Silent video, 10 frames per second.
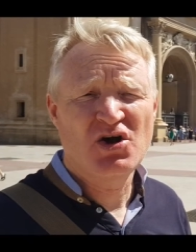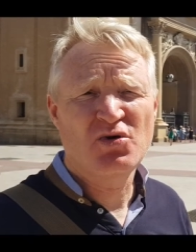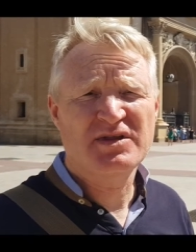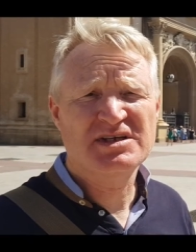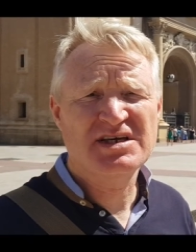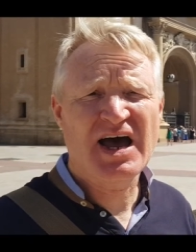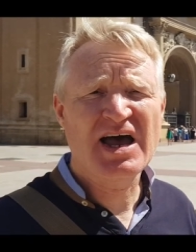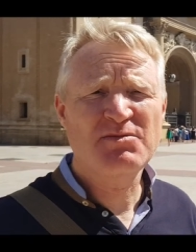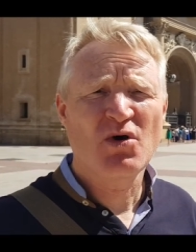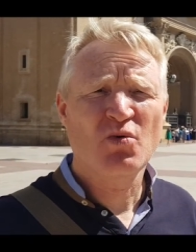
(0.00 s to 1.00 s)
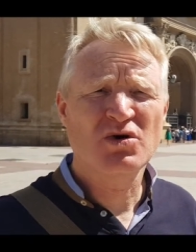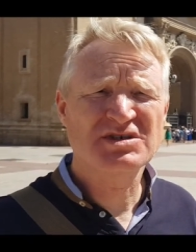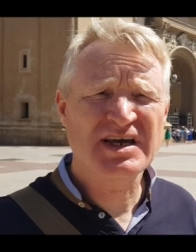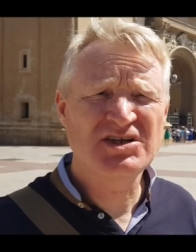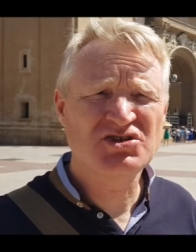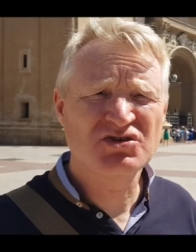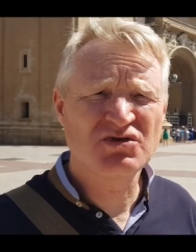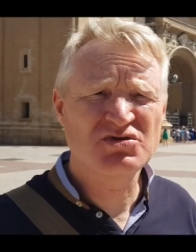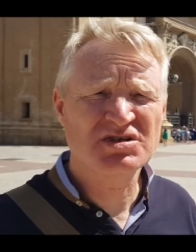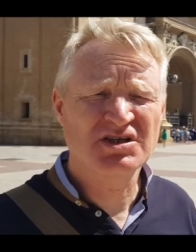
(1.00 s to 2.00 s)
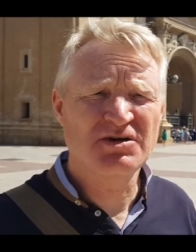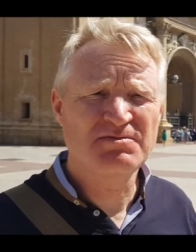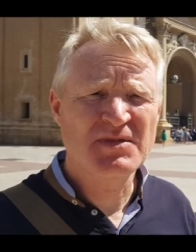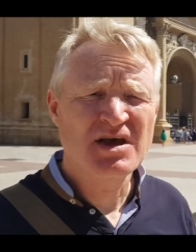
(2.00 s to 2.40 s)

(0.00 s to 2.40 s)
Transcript: who at the time was in Jerusalem